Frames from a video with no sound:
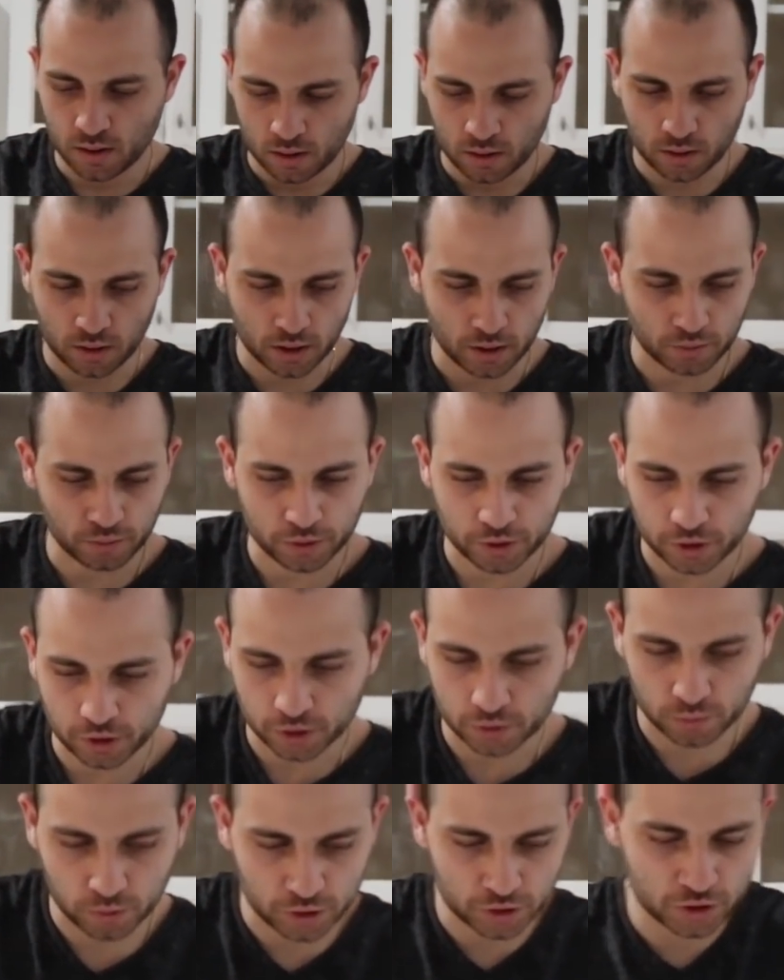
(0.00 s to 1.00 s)
All right, what you're
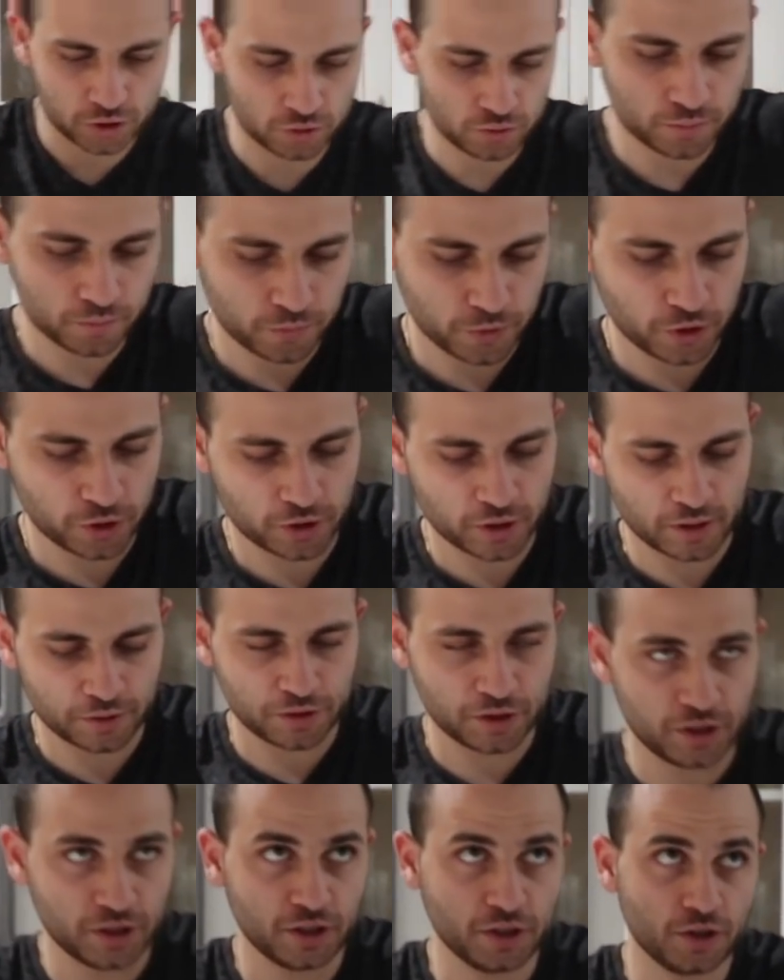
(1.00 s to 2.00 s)
gonna wanna do, you're gonna
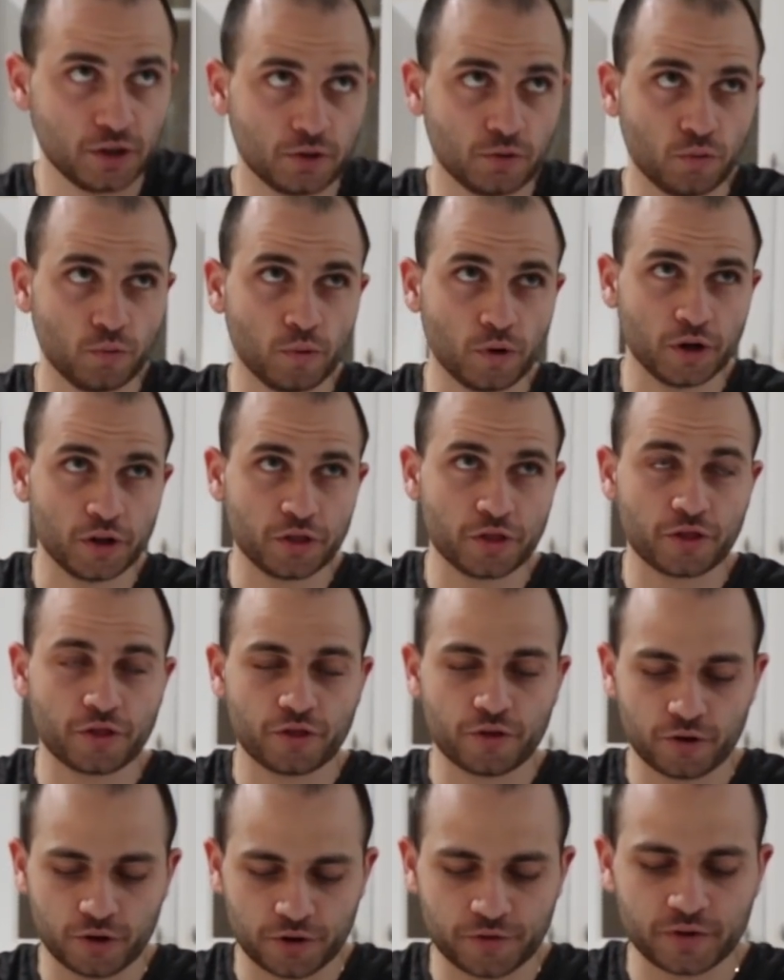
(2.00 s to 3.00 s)
need
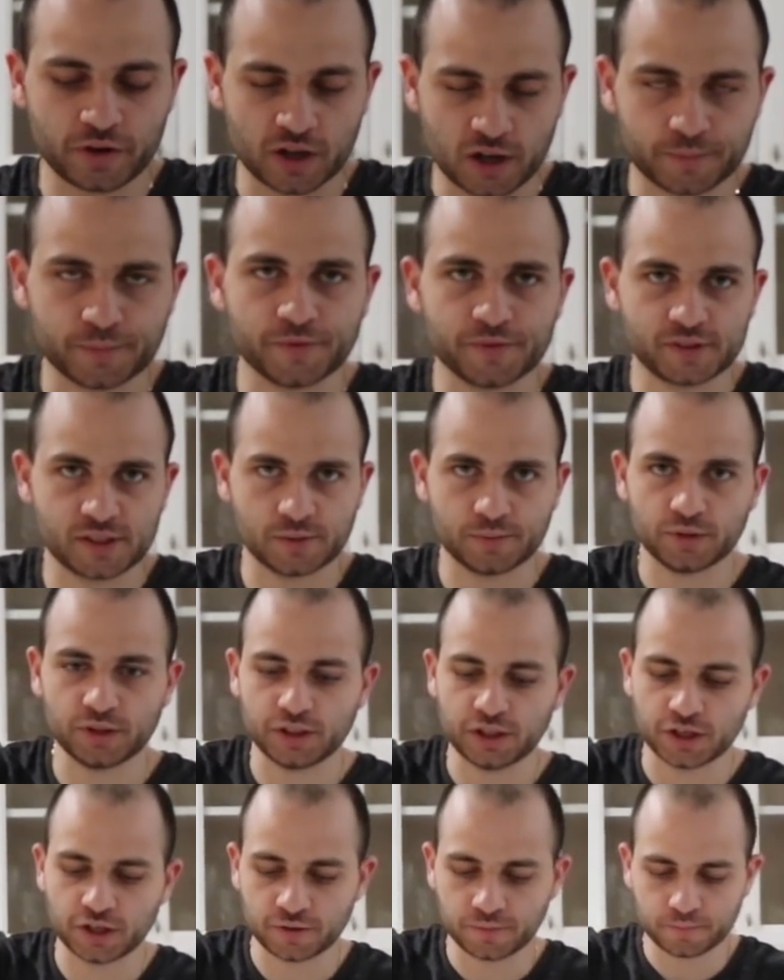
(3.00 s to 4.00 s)
1/3 of a cup of
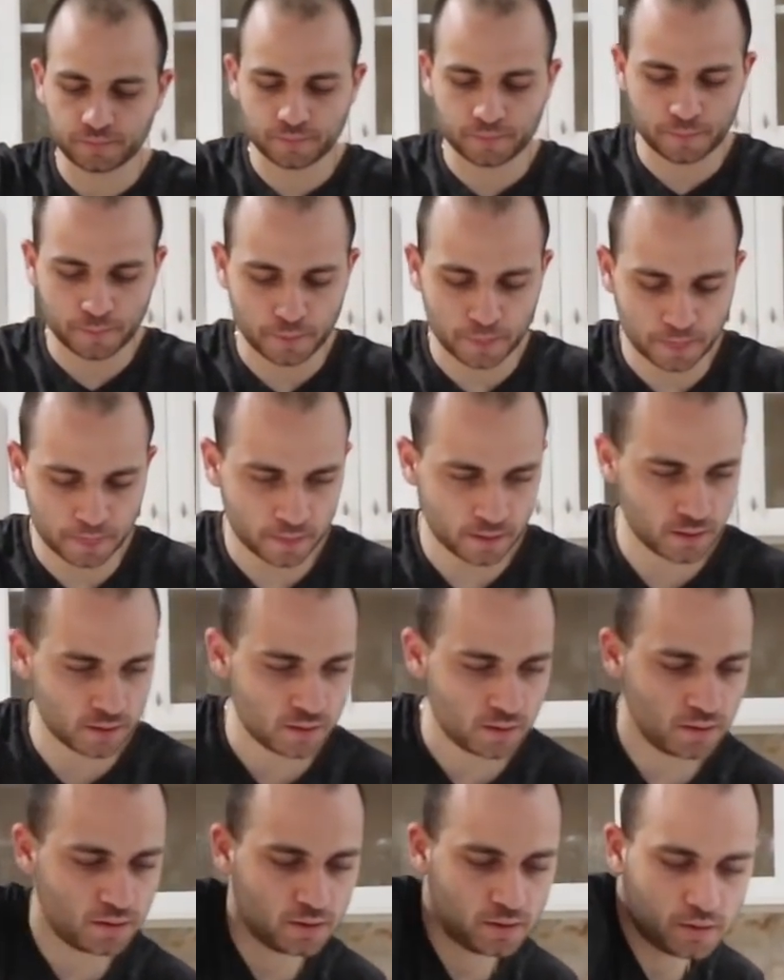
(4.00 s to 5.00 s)
semolina.
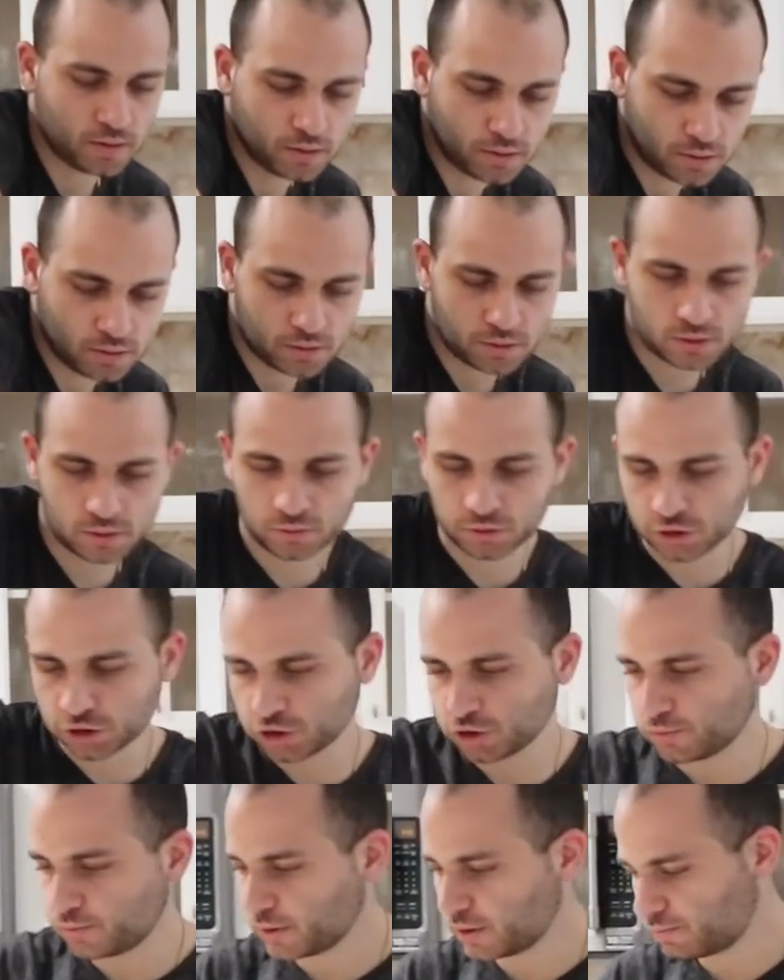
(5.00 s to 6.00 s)
So it
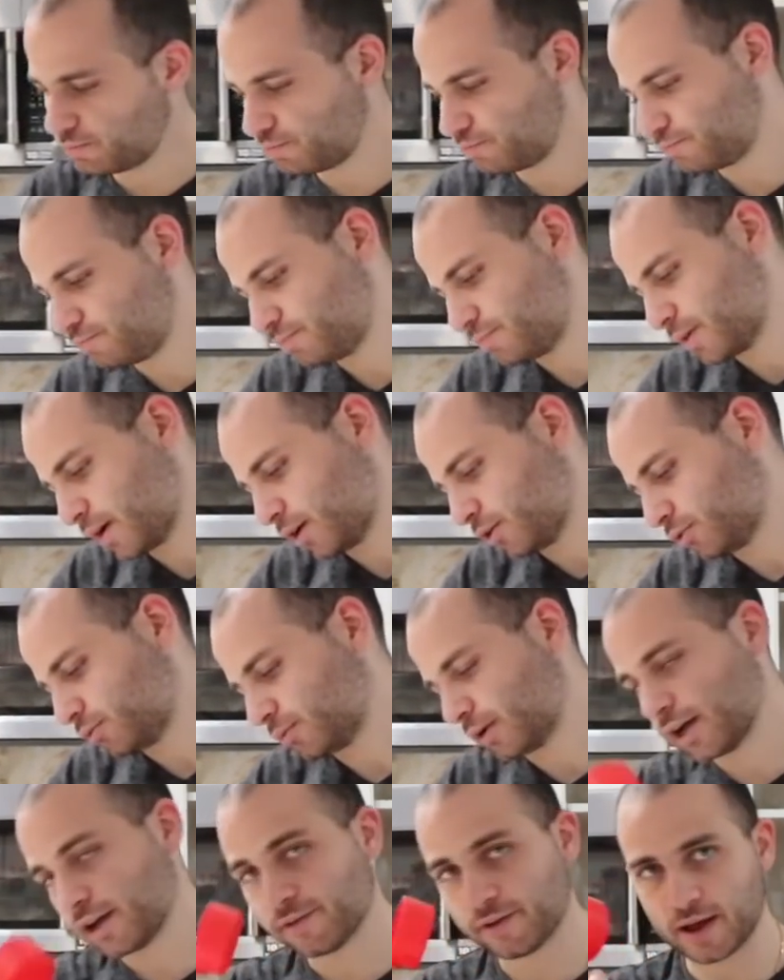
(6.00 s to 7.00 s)
should be about,
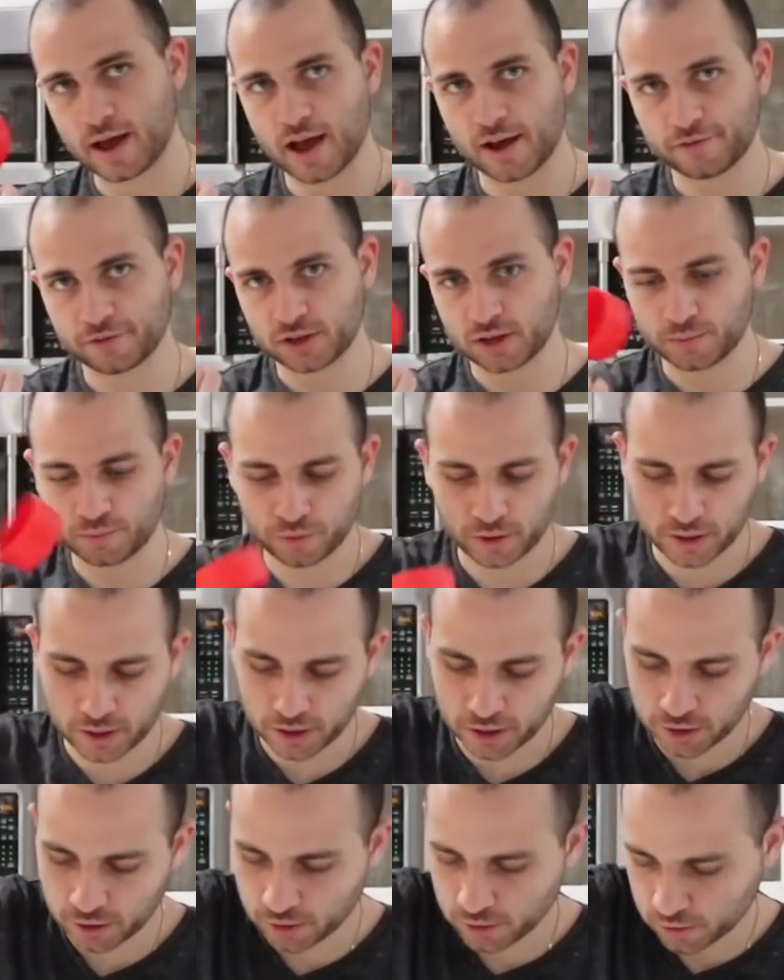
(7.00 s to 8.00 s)
I have a half cup right
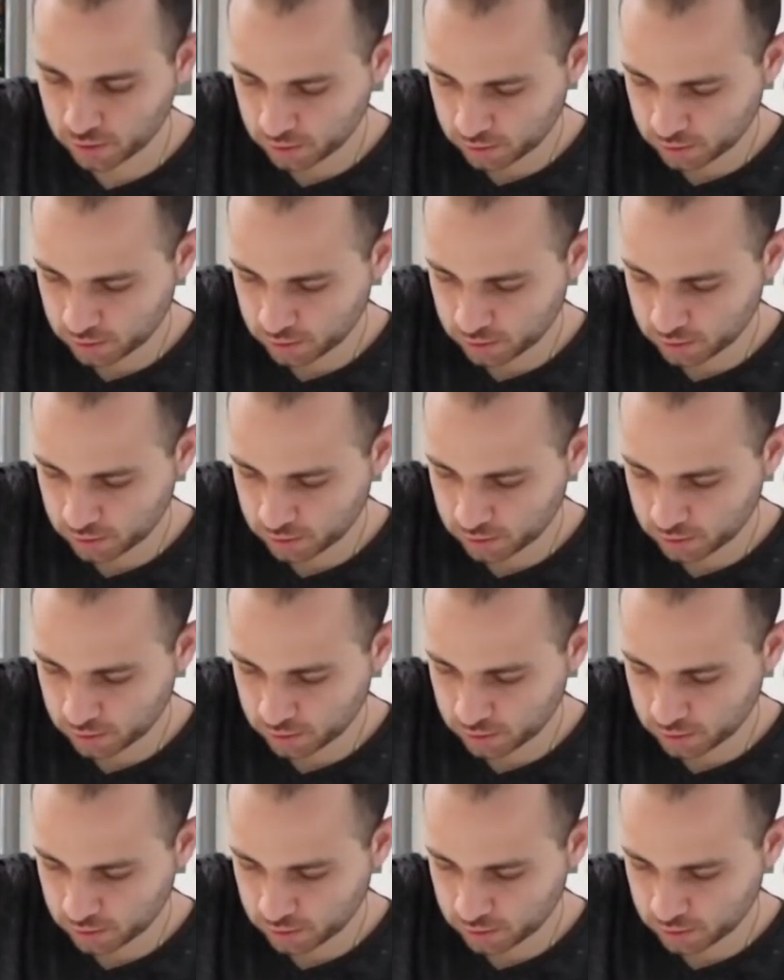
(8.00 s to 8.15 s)
here.